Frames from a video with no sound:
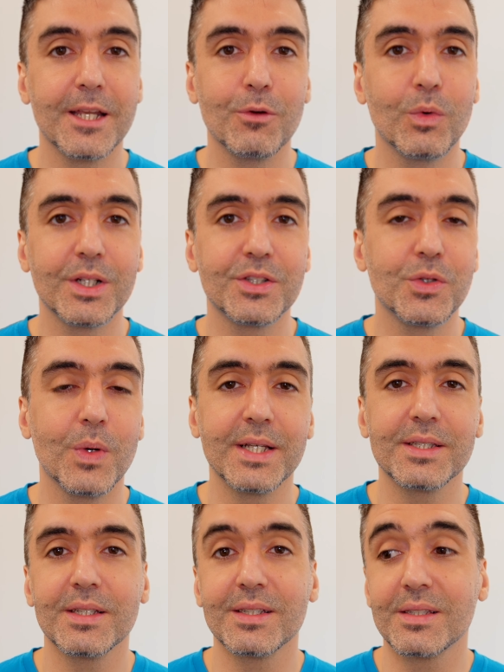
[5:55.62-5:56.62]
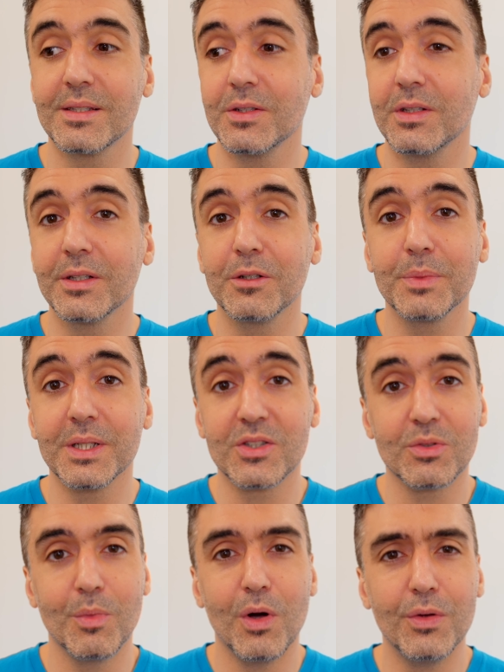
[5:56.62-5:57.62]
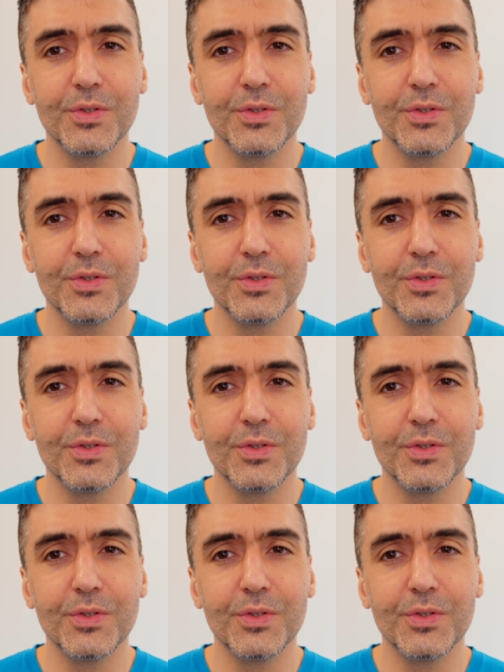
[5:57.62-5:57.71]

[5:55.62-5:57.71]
Anywhere 2S is still a little bit small,